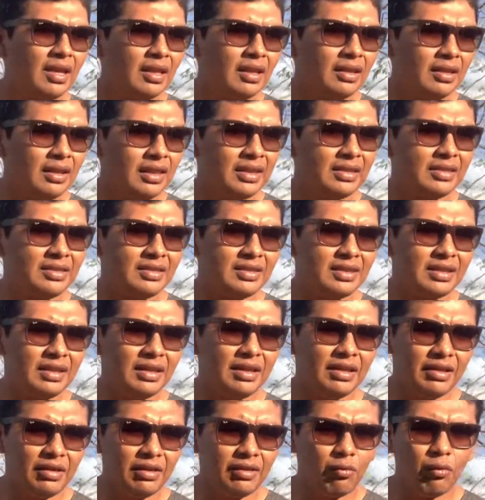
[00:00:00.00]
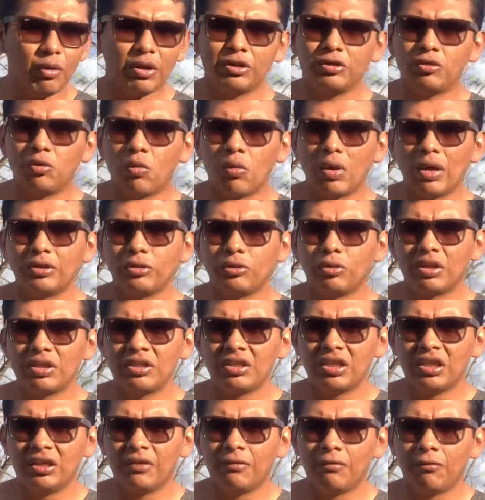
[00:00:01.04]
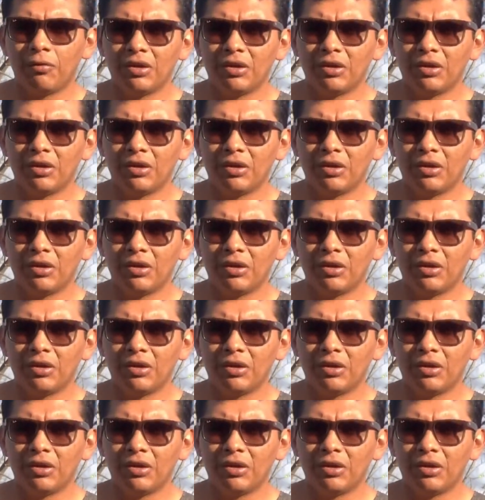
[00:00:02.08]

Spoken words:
let's see what you want to achieve,